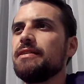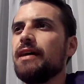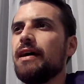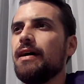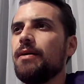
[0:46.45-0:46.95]

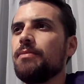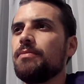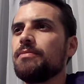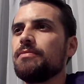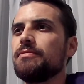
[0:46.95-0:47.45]
Um,
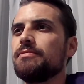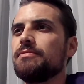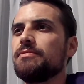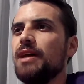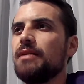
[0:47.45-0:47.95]

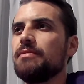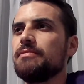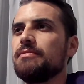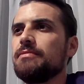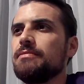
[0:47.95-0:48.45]
like,
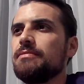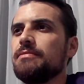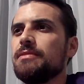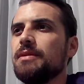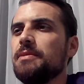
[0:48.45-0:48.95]

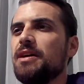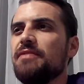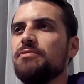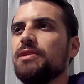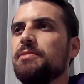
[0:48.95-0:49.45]
I mean, I
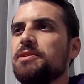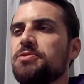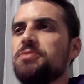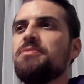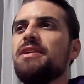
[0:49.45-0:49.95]
haven't really been
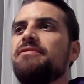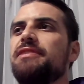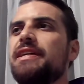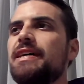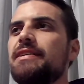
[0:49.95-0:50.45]
using mine every
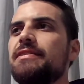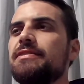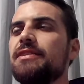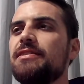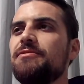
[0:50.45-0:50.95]
day,
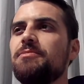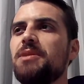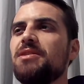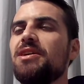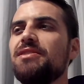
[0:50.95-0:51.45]
so
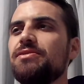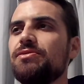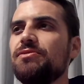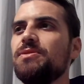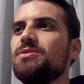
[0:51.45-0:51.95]
mine kind of
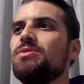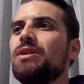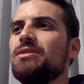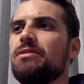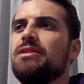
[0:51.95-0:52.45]
still feels in
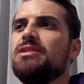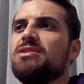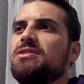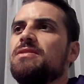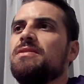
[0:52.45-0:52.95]
quite good condition.